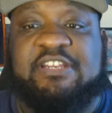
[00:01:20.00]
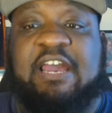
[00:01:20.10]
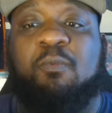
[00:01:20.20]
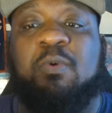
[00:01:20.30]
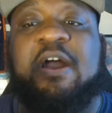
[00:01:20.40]

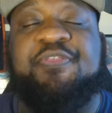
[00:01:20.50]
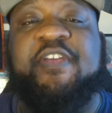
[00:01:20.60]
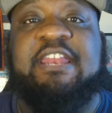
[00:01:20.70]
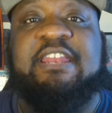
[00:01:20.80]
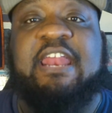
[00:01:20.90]
one
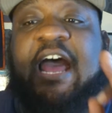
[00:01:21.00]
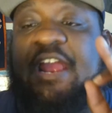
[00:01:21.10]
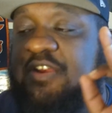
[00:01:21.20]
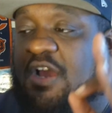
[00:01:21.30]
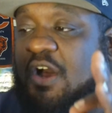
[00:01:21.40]
thing that I
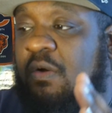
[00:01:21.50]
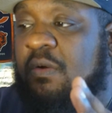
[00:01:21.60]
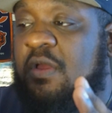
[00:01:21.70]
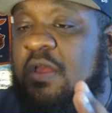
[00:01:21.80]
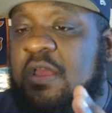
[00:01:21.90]
know
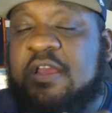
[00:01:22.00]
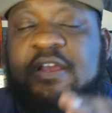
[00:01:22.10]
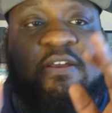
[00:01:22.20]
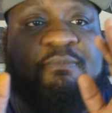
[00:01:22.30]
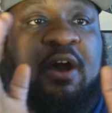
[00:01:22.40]

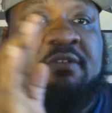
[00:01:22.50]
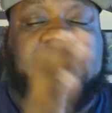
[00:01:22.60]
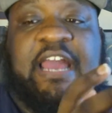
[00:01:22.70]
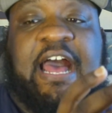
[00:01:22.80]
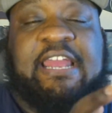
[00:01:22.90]
off
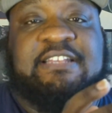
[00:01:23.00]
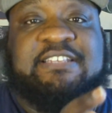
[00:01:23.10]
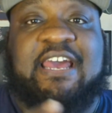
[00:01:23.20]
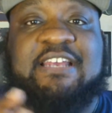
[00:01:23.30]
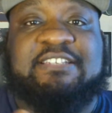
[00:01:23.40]
the eye
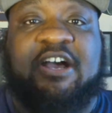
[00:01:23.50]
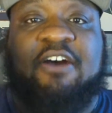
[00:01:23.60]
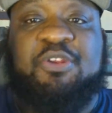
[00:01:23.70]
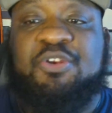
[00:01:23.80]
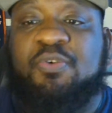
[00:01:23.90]
test of
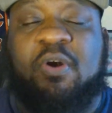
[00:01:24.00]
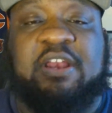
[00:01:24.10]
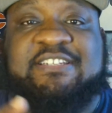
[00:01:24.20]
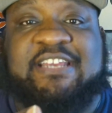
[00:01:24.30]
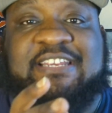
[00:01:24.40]
the New
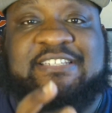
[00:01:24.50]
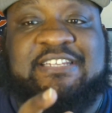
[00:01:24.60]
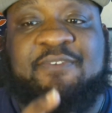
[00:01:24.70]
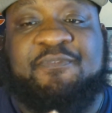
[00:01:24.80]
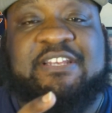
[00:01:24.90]
Orleans Saints
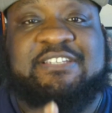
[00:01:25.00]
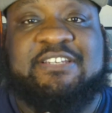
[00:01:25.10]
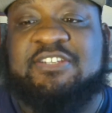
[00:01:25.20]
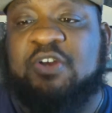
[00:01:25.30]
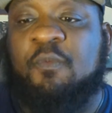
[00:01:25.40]

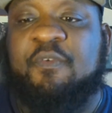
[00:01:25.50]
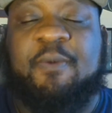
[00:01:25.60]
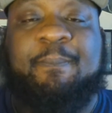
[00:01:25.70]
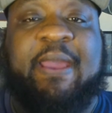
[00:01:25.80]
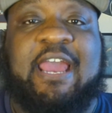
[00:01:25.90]
defenses over the
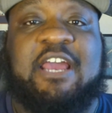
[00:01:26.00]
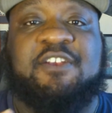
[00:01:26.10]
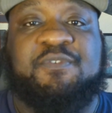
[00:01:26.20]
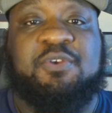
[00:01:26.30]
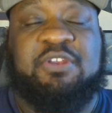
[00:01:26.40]
past
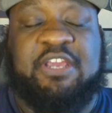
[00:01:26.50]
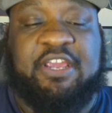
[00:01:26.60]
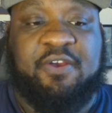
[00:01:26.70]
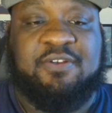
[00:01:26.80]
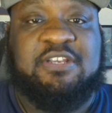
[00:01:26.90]
few
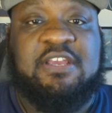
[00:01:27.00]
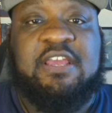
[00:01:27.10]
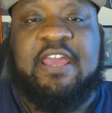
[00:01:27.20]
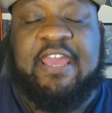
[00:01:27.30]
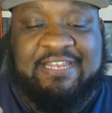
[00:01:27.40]
years
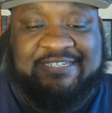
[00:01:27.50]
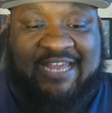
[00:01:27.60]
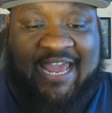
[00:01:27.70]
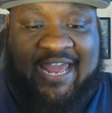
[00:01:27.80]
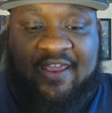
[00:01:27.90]
is
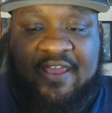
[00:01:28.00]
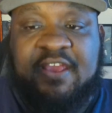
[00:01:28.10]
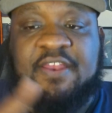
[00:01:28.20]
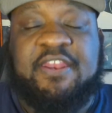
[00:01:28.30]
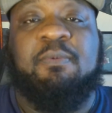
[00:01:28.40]
that
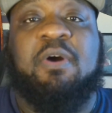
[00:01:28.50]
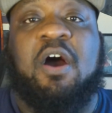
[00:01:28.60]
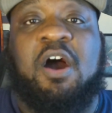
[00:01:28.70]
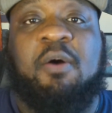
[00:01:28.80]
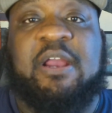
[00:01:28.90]
they were
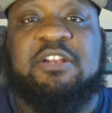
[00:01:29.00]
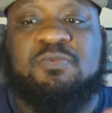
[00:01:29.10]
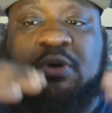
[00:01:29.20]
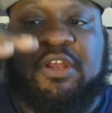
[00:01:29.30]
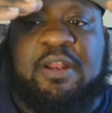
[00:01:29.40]
always
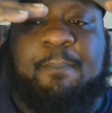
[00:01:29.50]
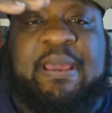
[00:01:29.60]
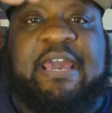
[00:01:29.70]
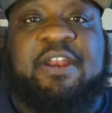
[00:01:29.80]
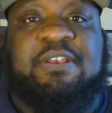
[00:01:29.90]
one of the
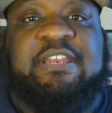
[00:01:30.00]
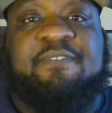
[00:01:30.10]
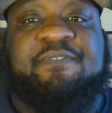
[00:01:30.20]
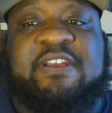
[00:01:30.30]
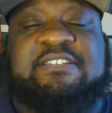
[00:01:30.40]
better
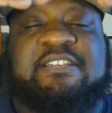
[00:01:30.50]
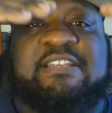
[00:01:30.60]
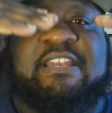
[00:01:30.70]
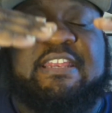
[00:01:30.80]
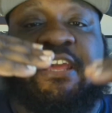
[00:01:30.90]
defenses
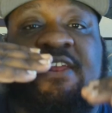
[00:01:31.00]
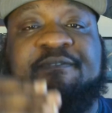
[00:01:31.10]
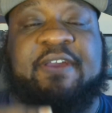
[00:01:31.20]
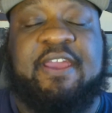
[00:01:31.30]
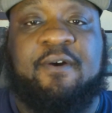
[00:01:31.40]
in the
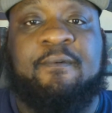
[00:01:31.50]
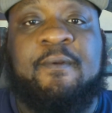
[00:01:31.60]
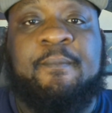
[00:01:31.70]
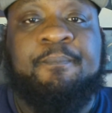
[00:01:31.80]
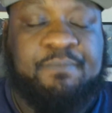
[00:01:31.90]
NFL.
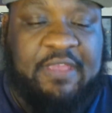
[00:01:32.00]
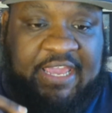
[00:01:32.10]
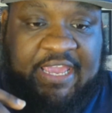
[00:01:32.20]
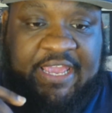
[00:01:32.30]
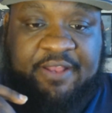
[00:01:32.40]

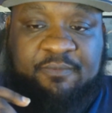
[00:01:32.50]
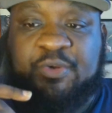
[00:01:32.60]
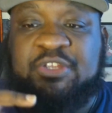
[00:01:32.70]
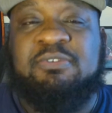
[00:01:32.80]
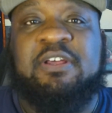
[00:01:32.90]
And when
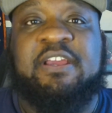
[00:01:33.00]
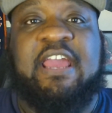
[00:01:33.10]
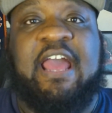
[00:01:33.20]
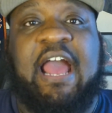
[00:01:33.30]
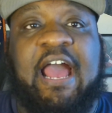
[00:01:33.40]
you look at
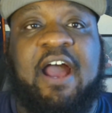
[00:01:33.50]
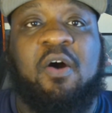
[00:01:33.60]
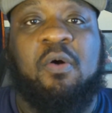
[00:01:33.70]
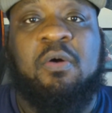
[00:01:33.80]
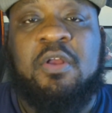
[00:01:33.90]

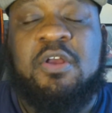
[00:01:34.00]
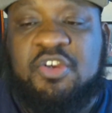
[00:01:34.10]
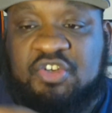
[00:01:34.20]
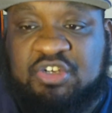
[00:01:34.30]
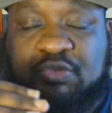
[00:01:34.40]
how
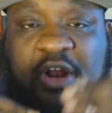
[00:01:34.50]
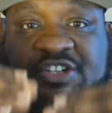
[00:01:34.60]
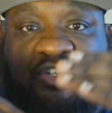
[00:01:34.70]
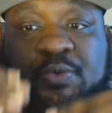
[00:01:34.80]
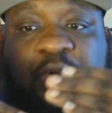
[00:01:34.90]

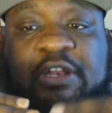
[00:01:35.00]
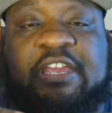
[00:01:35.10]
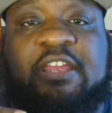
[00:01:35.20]
structurally